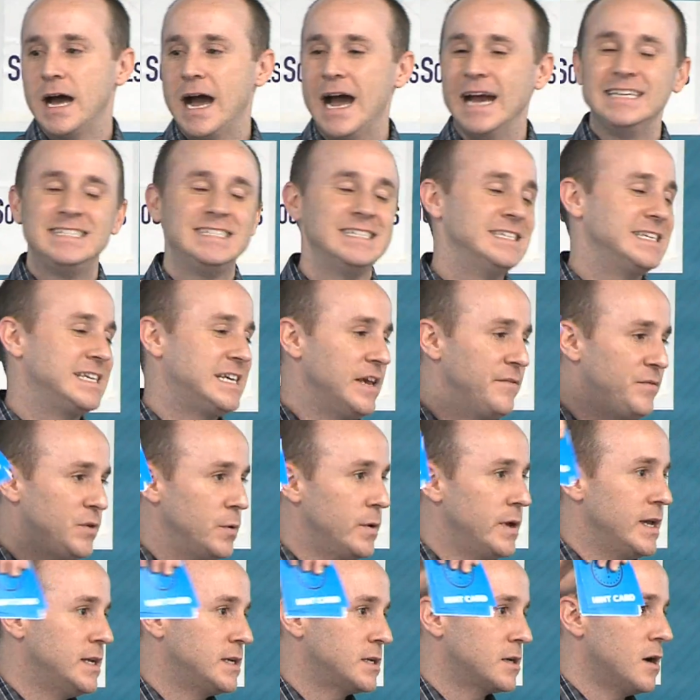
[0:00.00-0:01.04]
I didn't give you
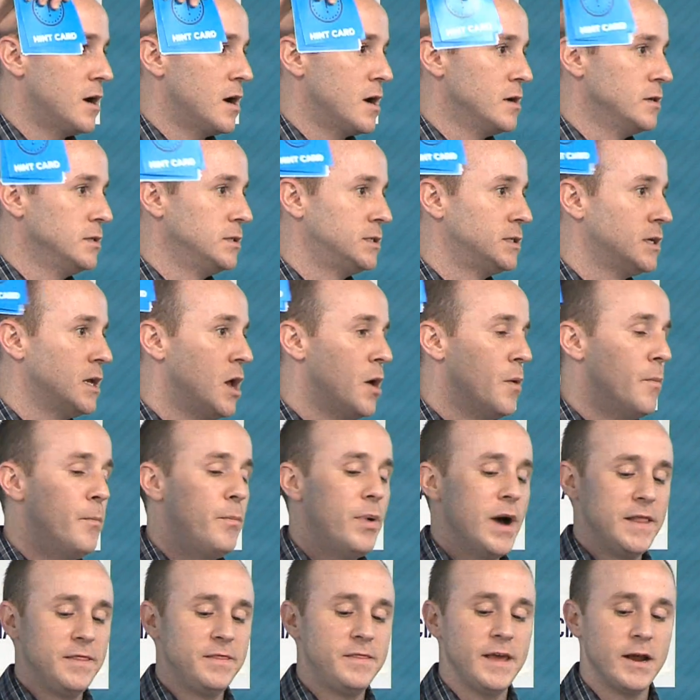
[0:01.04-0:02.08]
hint cards,
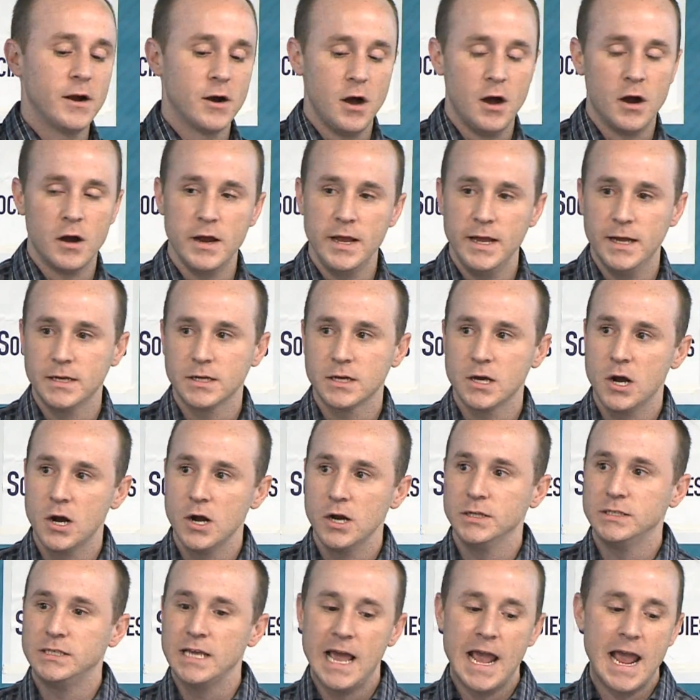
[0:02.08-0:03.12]
but there are hint
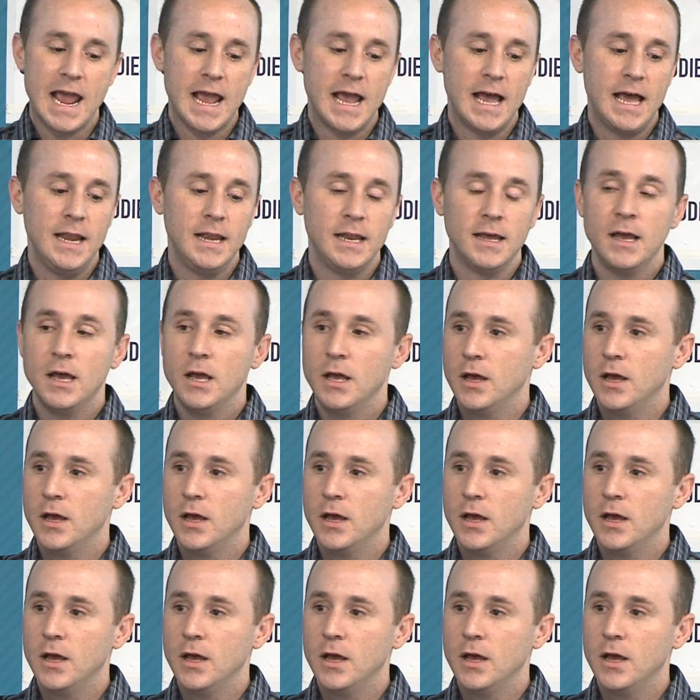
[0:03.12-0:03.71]
cards, and